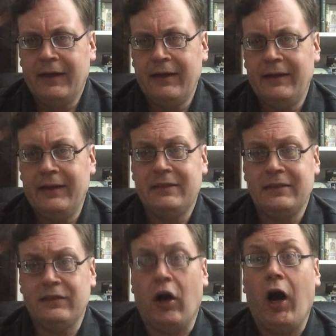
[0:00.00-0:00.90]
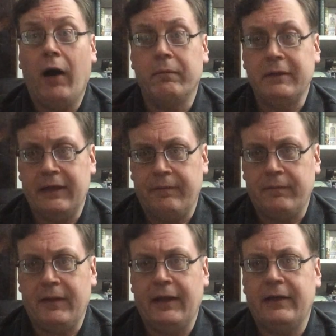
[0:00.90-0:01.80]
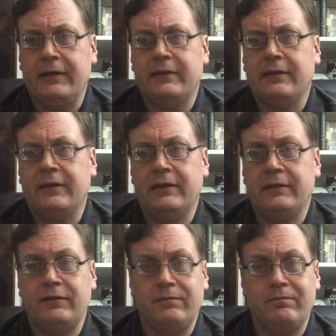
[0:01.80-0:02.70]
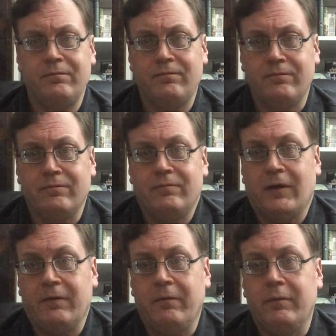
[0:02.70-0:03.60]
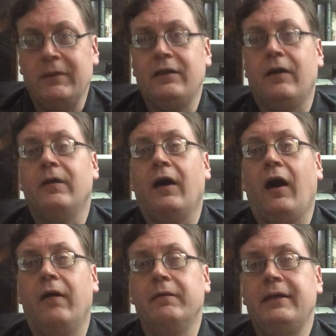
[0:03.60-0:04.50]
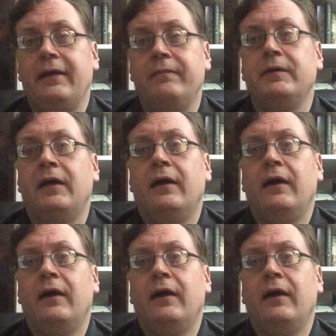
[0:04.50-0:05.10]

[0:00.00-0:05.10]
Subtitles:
this is a homonym, and as you probably know, a homonym